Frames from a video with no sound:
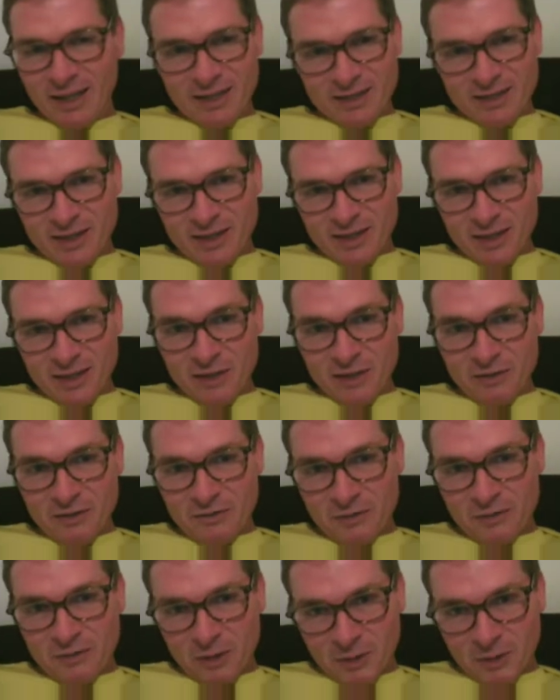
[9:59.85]
trying to go
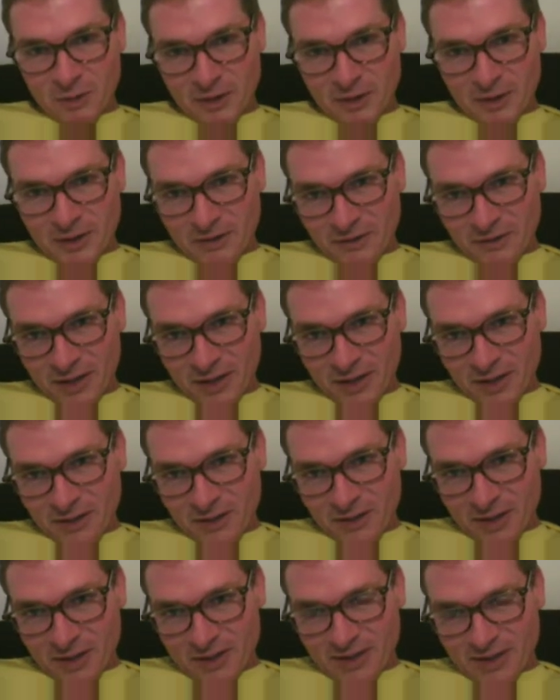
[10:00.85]
forward and find
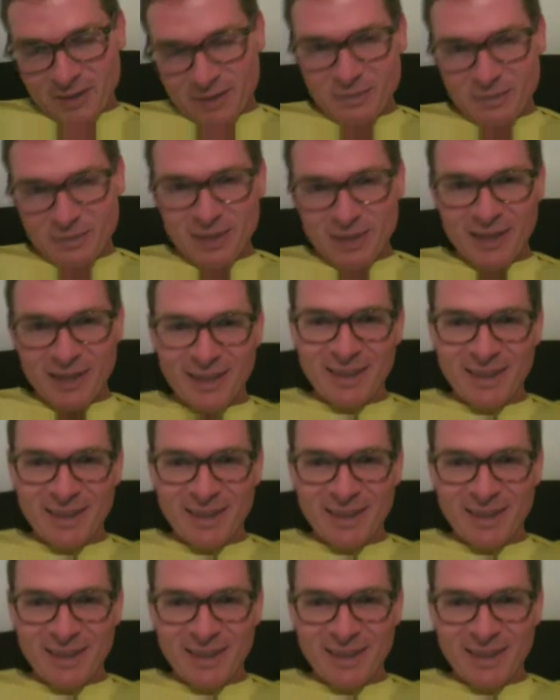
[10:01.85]
where it's going to be